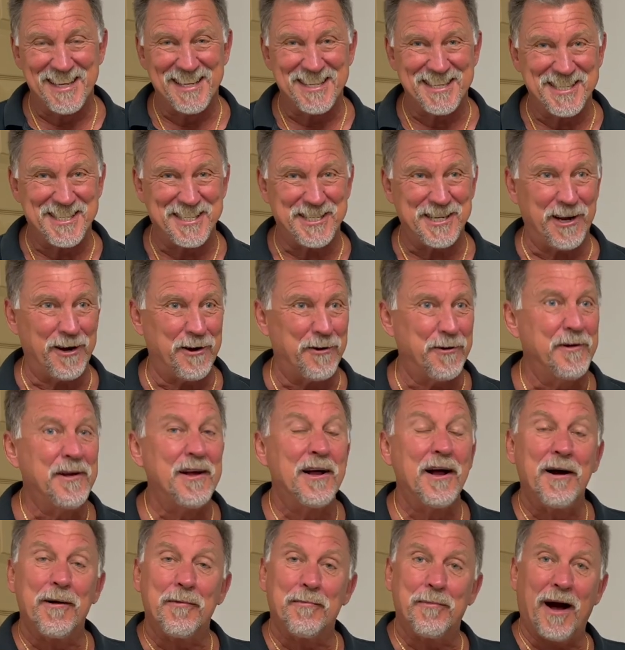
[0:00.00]
So
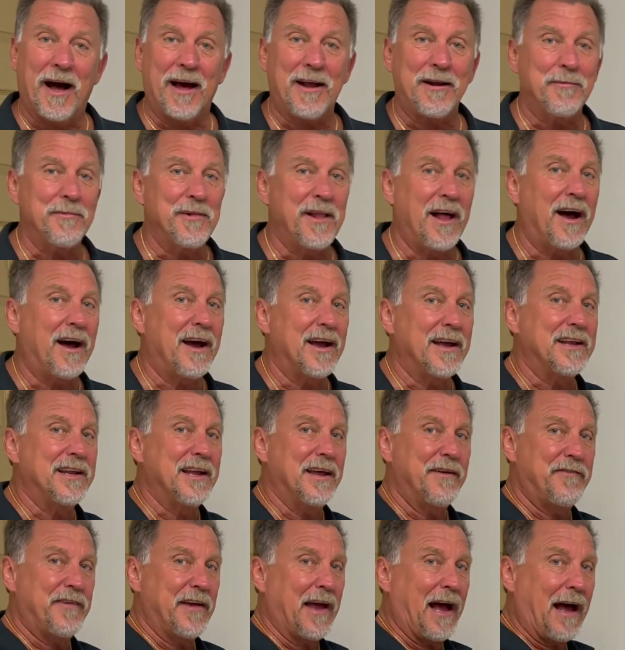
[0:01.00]
bottom line,
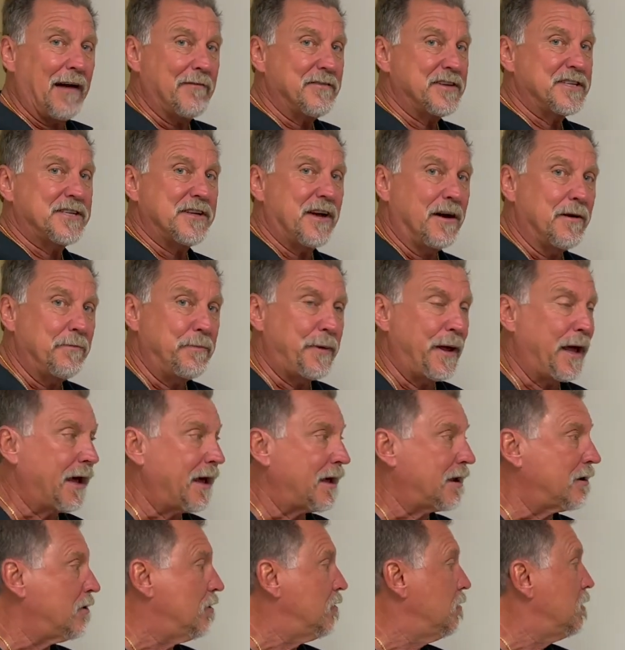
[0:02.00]
if you have a sub
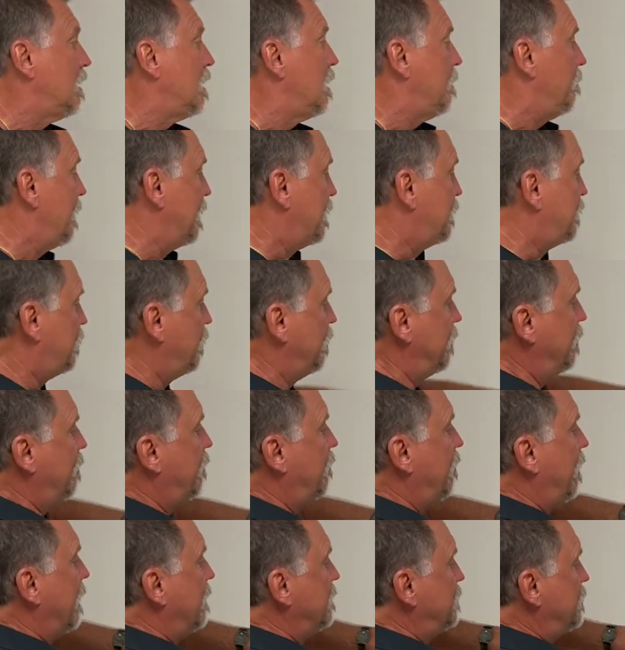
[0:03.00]
panel, make sure your
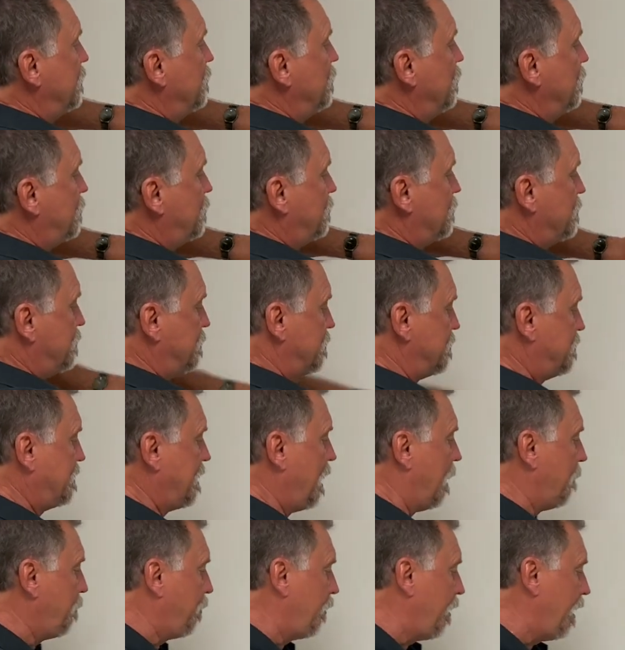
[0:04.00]
grounds and neutrals are
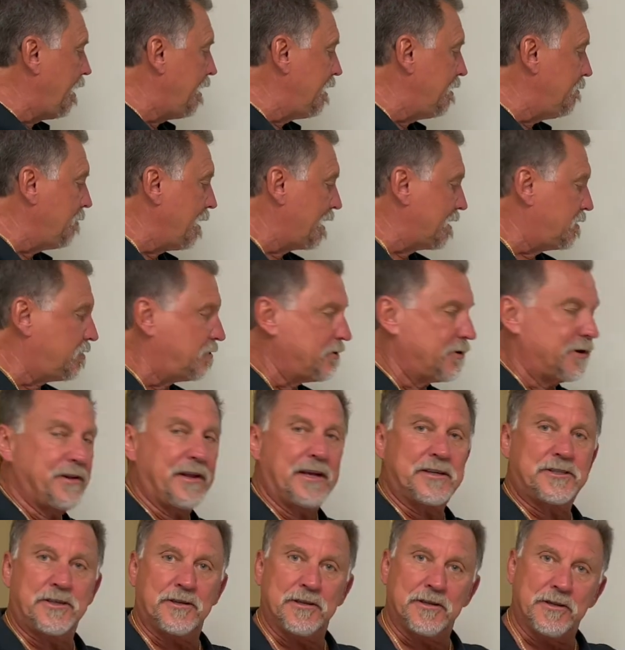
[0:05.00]
separated. Make sure
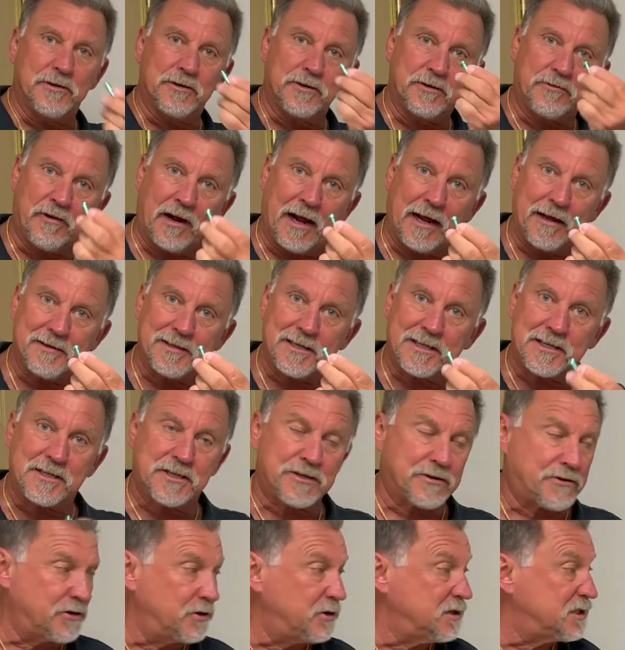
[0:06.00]
that your little grounding
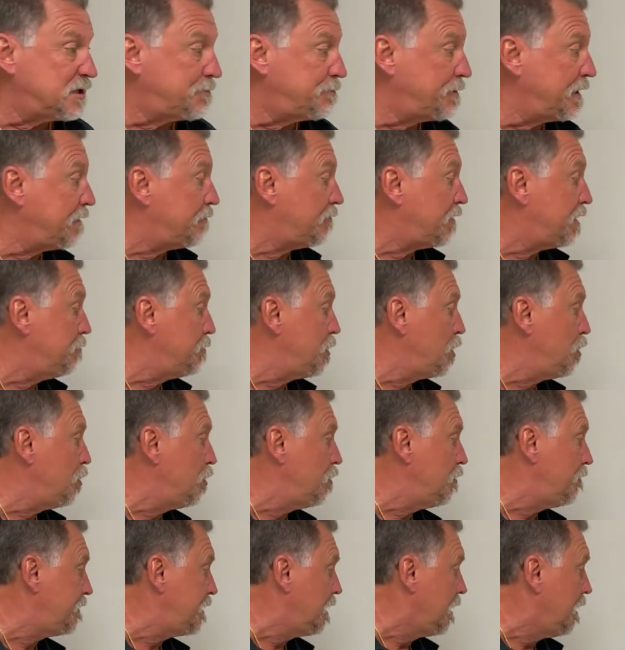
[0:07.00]
screw has been
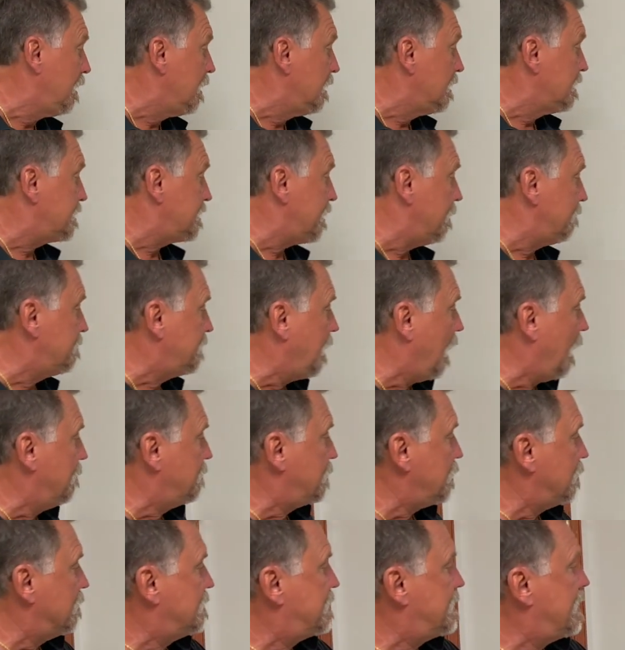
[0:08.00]
removed.
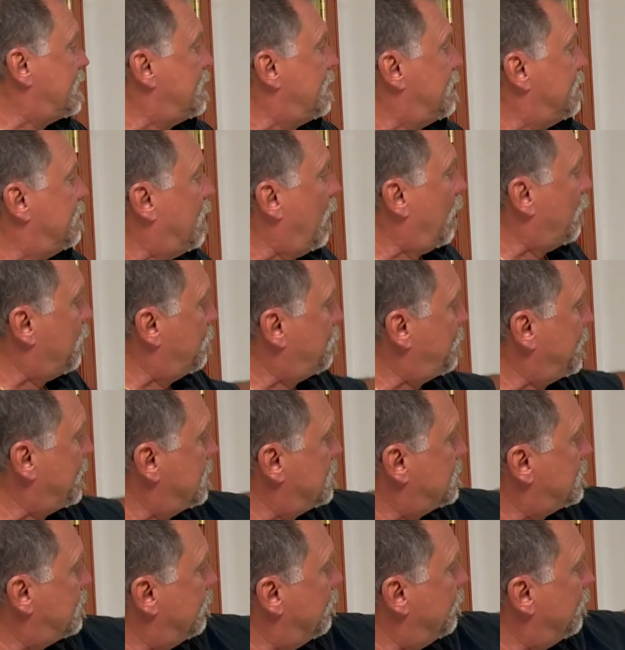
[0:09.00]
Sometimes I'll see another
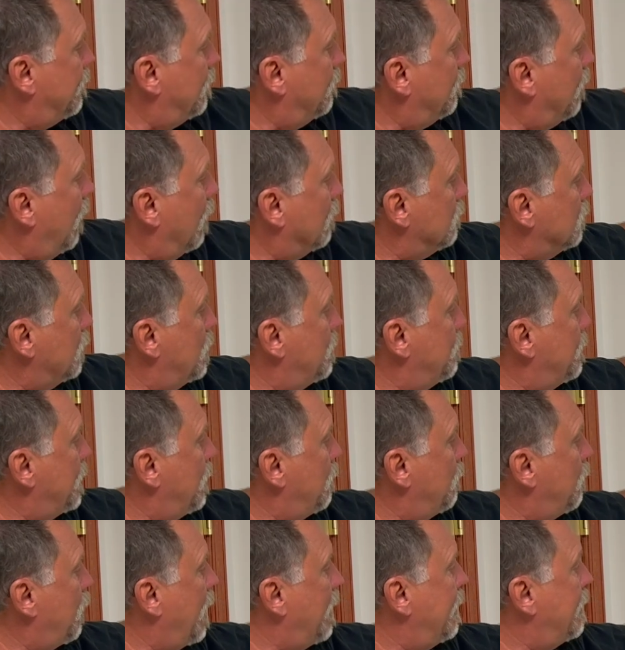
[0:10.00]
piece of
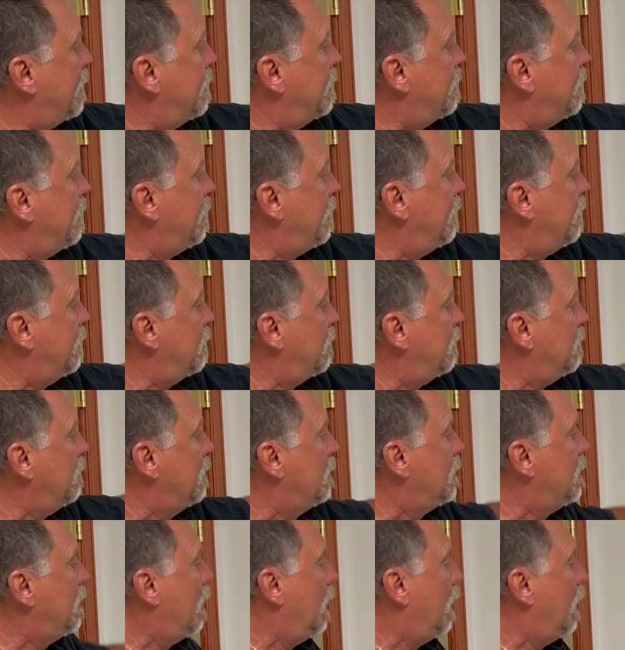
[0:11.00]
aluminum right in here.